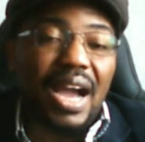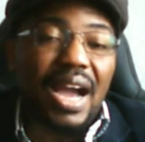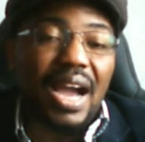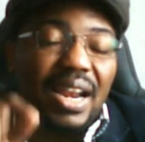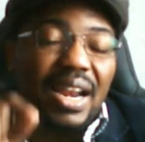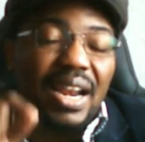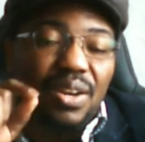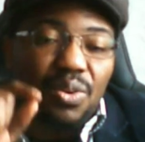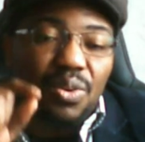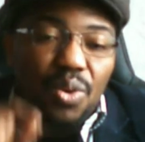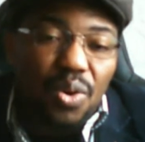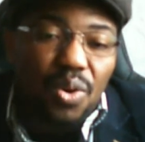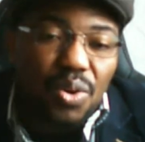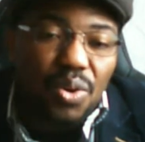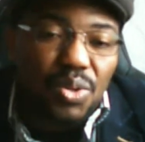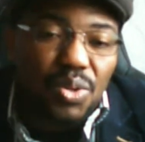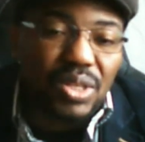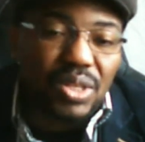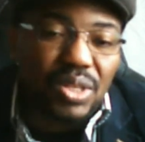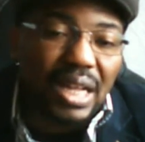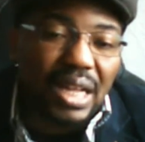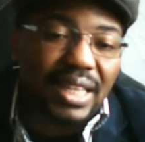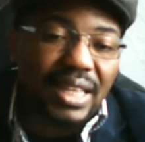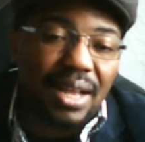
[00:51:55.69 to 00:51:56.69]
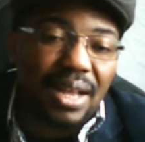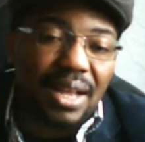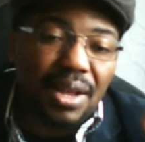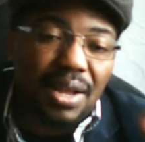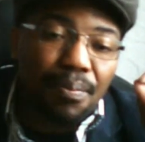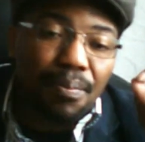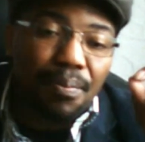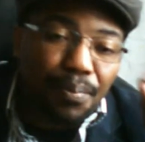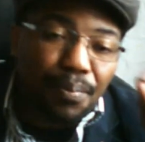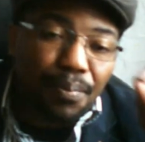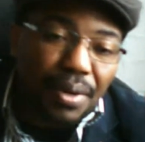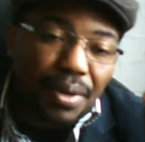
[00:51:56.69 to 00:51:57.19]
And those that are
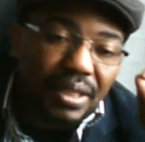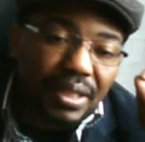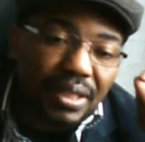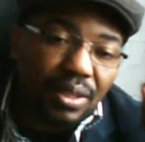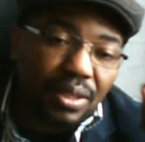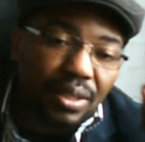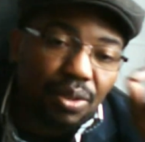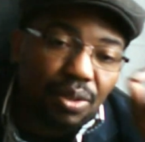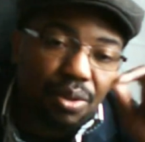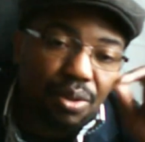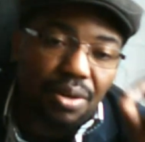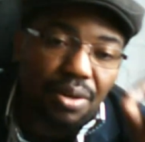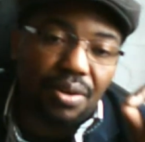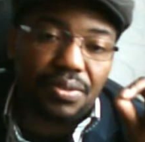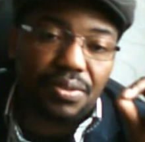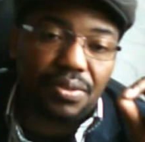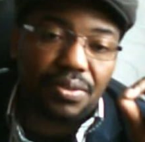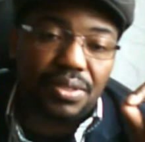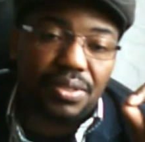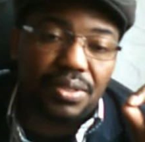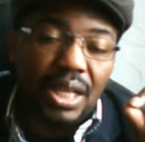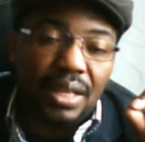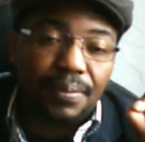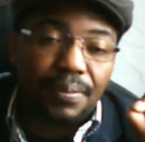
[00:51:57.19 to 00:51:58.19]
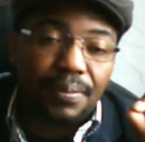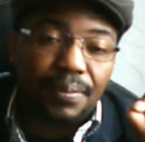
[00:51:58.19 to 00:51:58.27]
importing drugs,